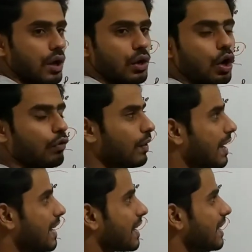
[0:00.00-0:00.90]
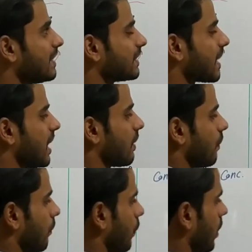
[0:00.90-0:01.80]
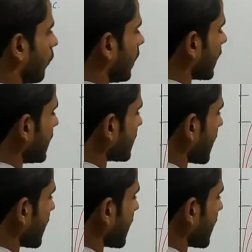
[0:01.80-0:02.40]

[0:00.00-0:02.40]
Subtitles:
Now we are increasing the rate of infusion. We increase the